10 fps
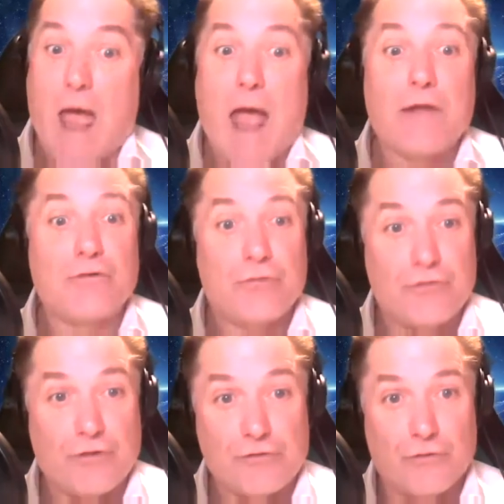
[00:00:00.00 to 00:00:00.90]
and you
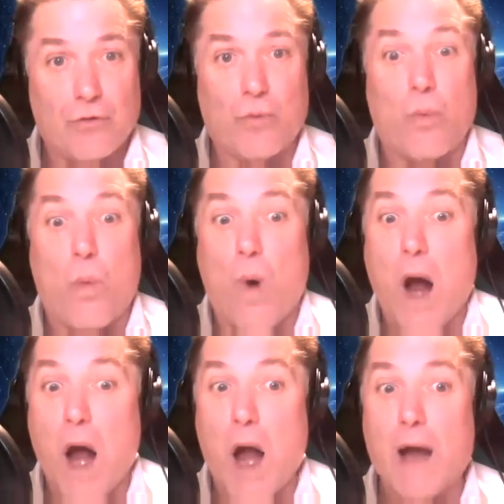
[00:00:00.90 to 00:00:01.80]
just know
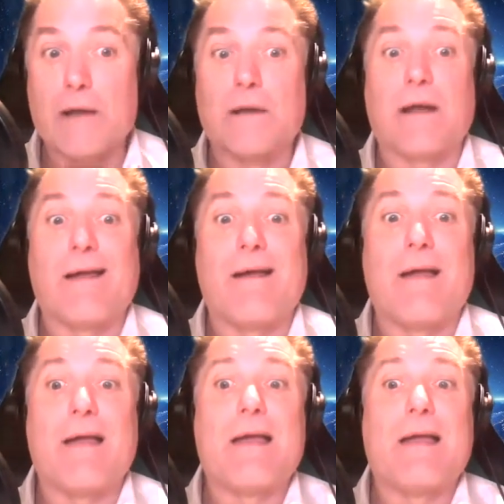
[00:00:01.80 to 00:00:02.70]
why
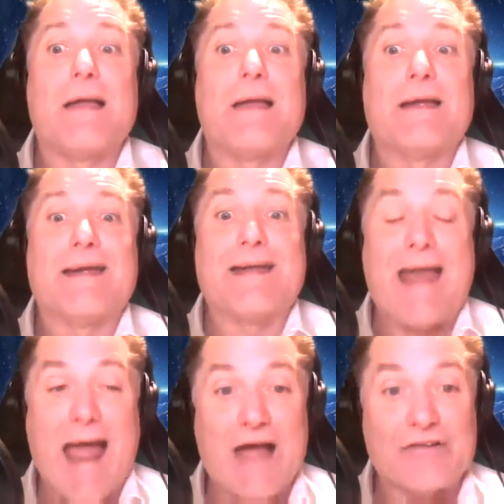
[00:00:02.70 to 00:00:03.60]
it
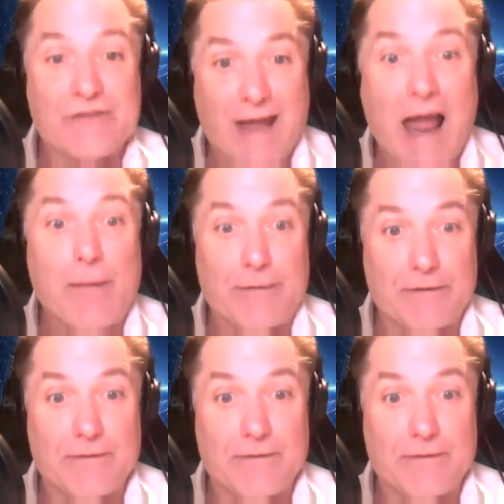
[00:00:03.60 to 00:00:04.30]
has to happen.